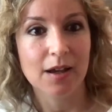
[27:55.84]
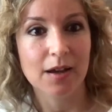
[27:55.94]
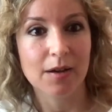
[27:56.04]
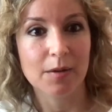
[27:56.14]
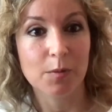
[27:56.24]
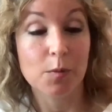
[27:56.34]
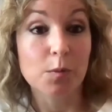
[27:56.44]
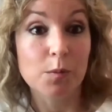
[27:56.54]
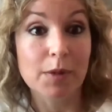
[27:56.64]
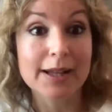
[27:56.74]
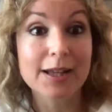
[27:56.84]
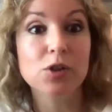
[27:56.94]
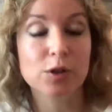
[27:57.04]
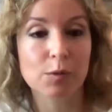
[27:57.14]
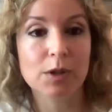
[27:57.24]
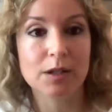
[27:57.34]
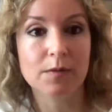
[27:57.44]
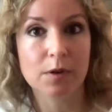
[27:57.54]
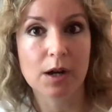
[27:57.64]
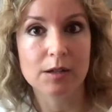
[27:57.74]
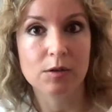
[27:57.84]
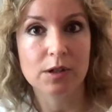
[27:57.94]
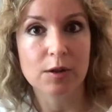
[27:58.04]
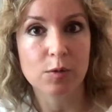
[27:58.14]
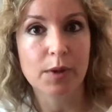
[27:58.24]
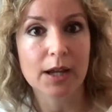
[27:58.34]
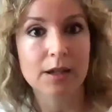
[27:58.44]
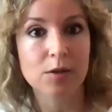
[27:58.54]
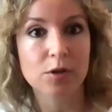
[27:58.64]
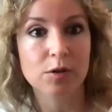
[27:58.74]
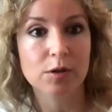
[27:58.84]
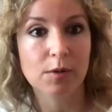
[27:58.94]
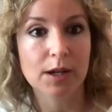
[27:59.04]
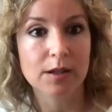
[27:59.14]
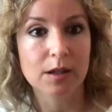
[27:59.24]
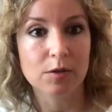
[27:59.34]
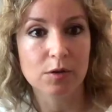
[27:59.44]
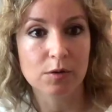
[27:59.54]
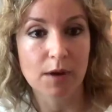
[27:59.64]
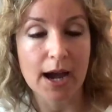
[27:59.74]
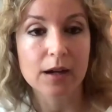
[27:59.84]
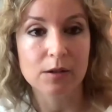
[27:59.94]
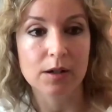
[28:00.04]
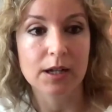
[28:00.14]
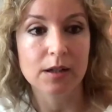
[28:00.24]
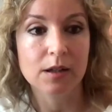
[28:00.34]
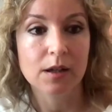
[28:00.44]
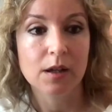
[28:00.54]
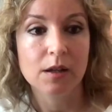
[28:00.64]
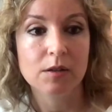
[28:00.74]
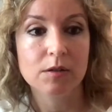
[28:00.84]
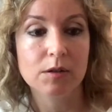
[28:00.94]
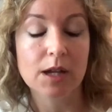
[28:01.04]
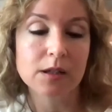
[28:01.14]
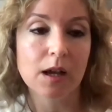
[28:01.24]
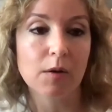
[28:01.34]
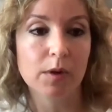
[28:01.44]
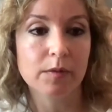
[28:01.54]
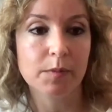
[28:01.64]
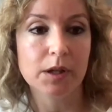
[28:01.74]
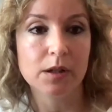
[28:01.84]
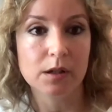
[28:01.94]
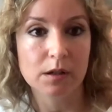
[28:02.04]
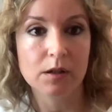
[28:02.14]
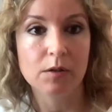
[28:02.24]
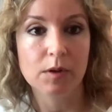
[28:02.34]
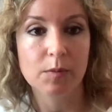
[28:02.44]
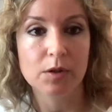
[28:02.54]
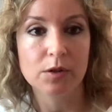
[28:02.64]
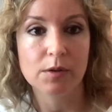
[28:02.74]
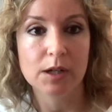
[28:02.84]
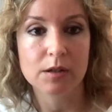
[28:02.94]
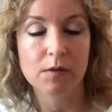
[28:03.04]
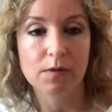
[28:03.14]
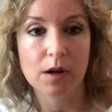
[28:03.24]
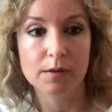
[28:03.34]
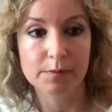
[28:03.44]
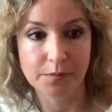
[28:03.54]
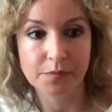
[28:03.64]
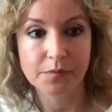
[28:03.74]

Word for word: uh, additional reason for us to, t- to pay attention to it and to act on it so that's how we've been uh, we've been doing so far.